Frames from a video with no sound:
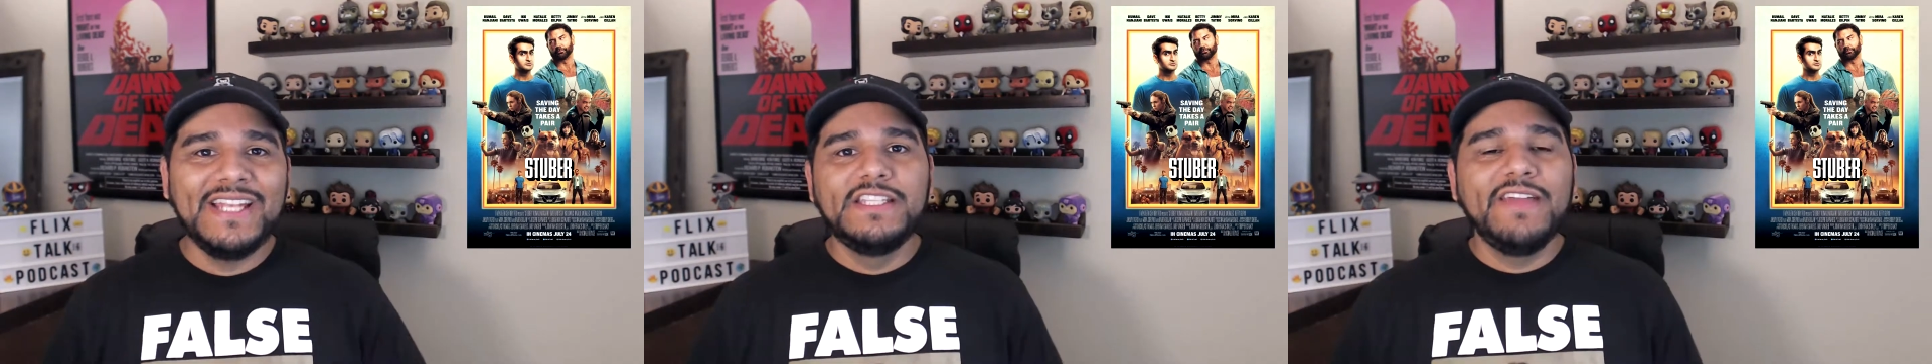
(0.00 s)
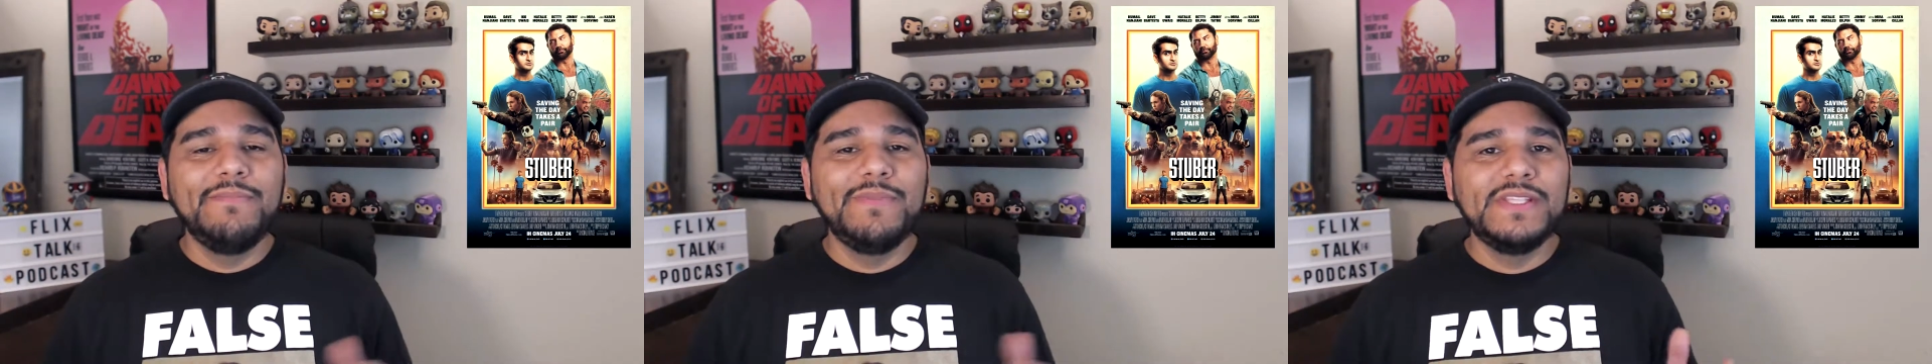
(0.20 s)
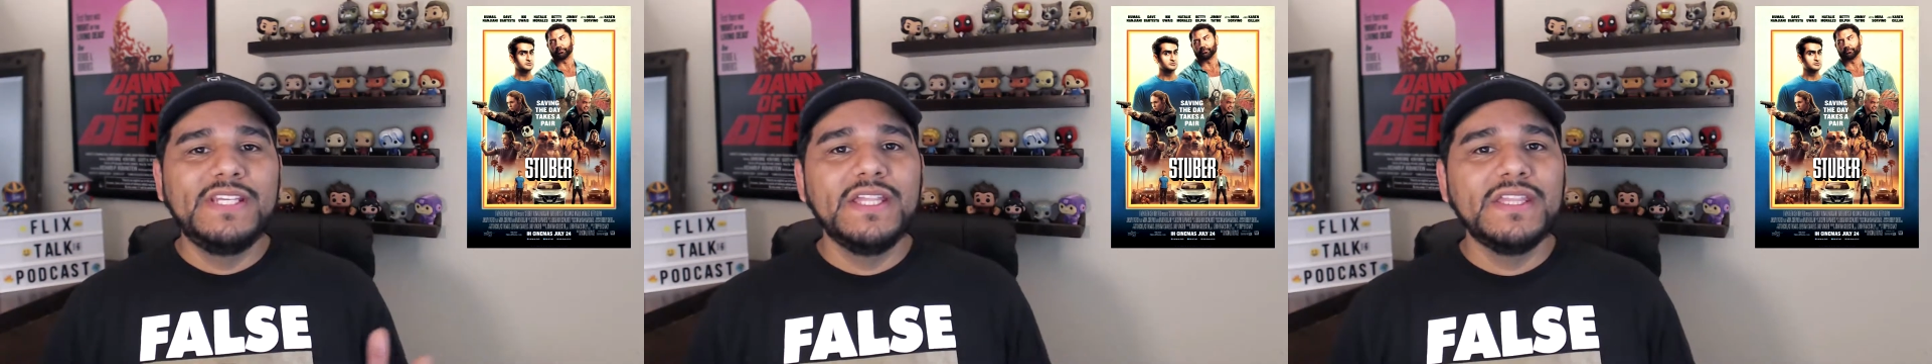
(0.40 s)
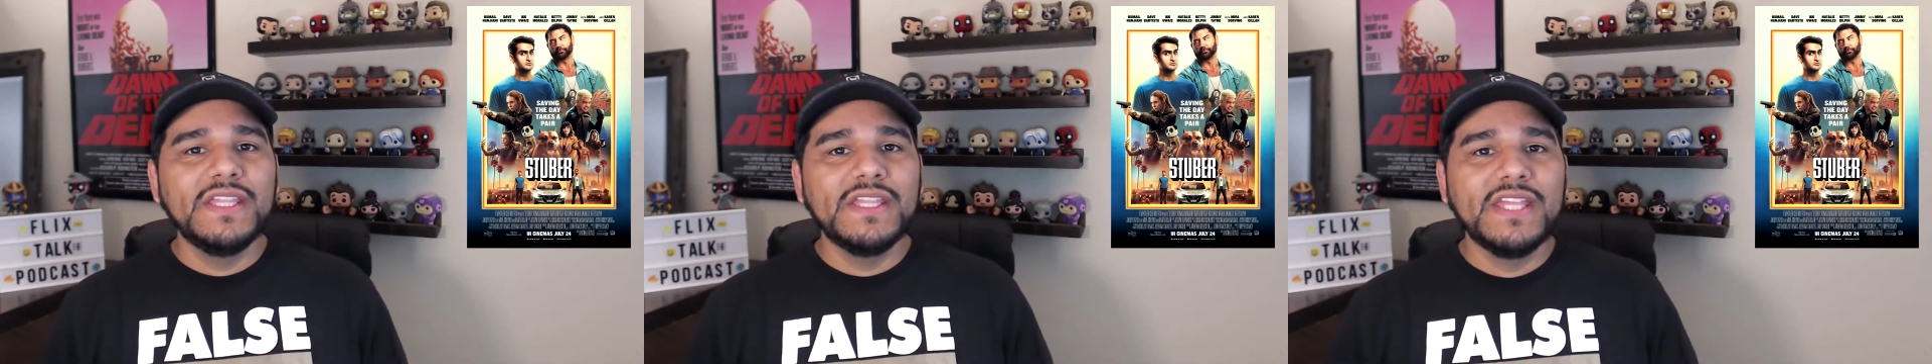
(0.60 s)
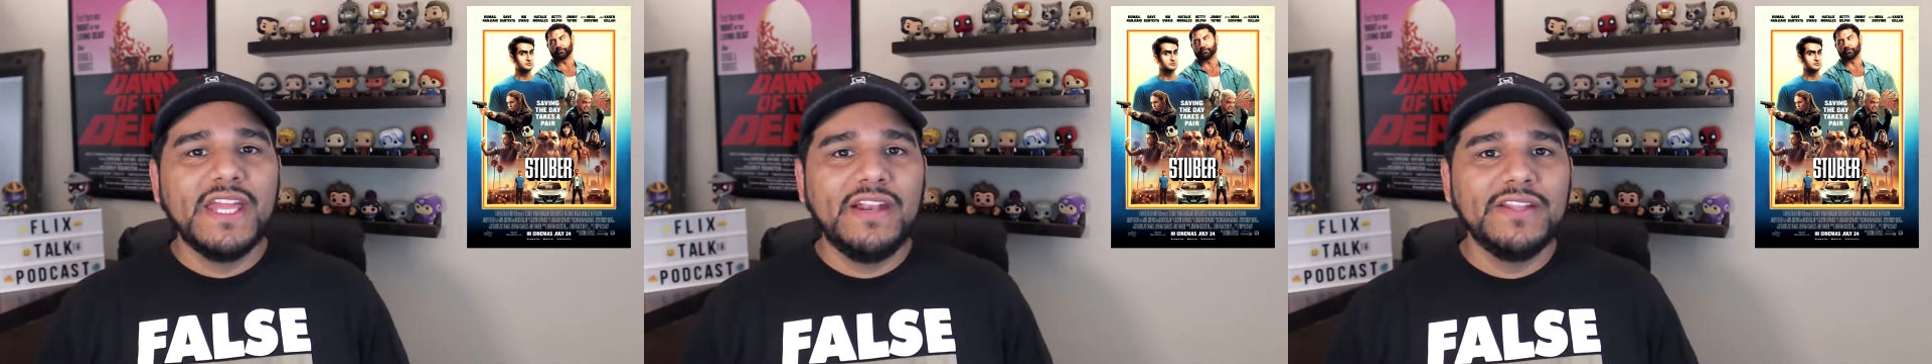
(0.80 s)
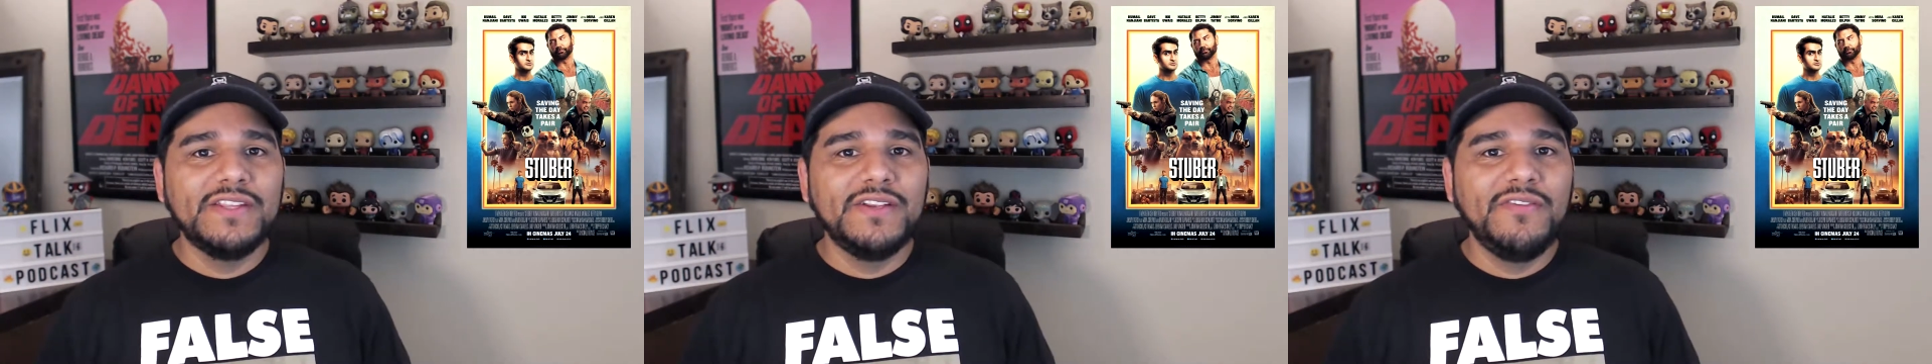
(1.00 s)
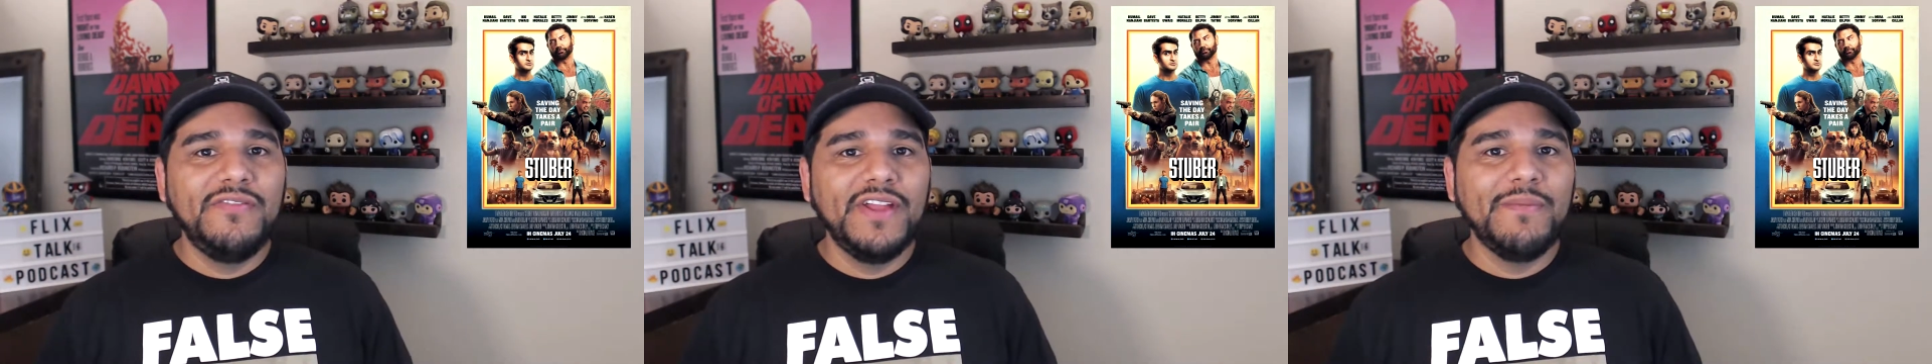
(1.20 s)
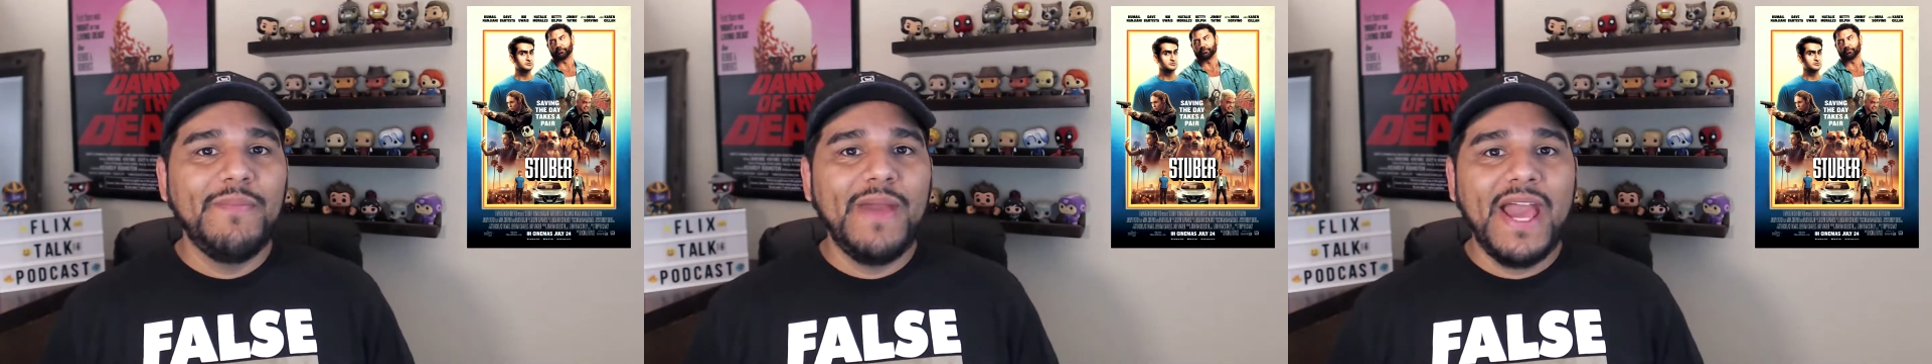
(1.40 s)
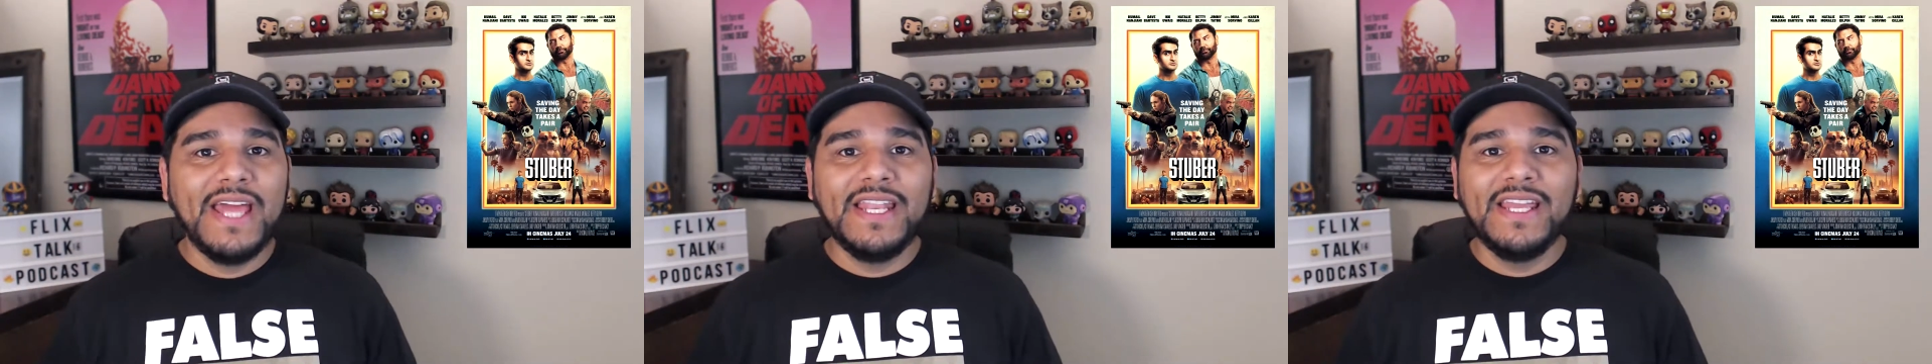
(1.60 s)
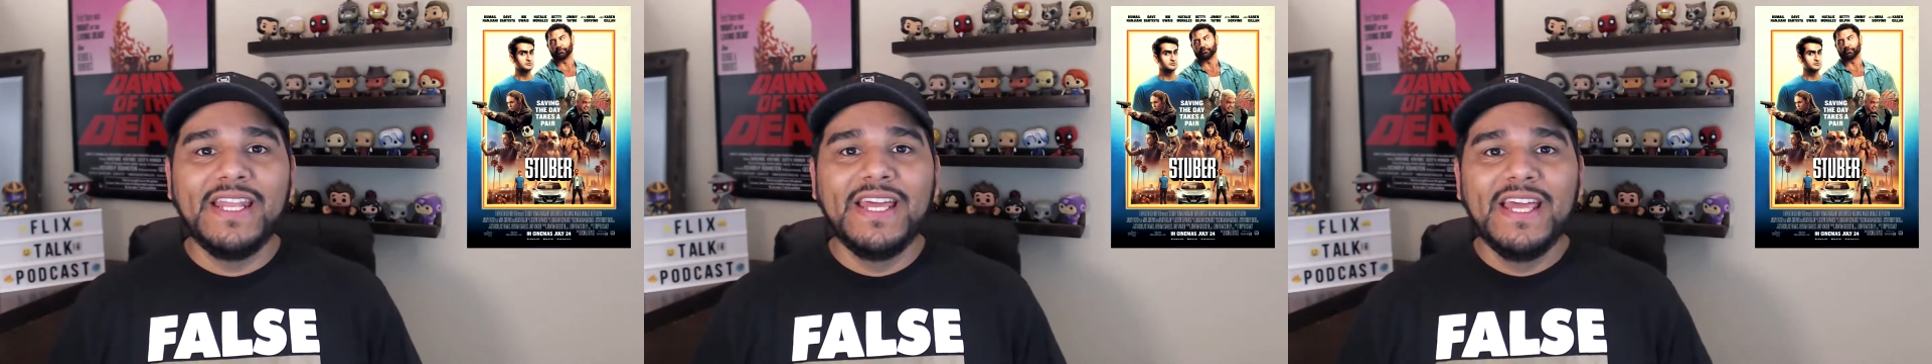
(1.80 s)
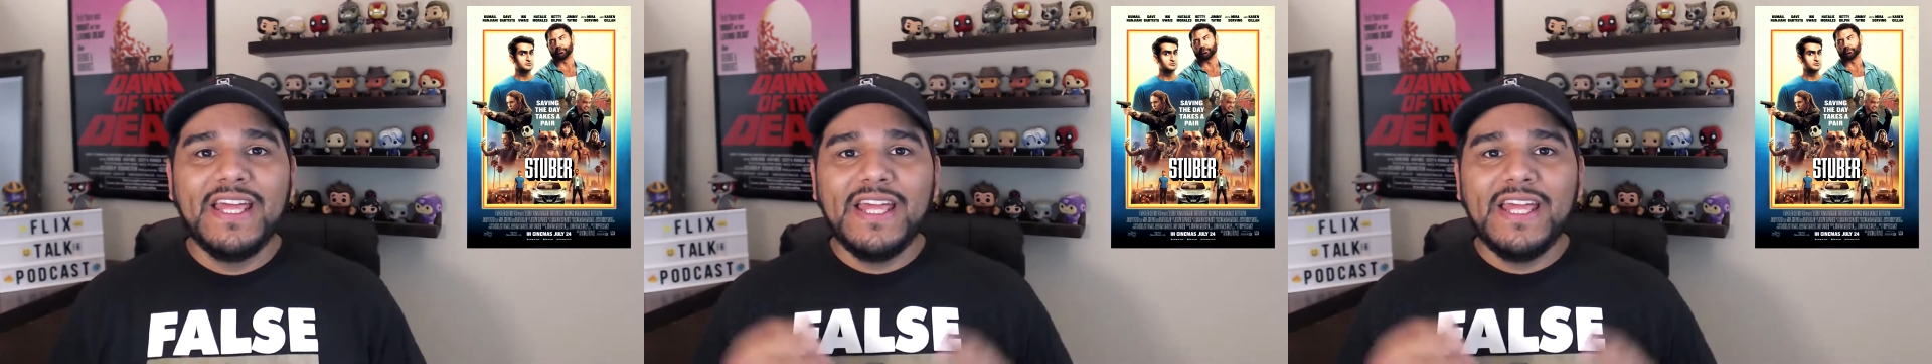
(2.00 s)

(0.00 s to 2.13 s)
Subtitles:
Dave Bautista's character, Vic Manning,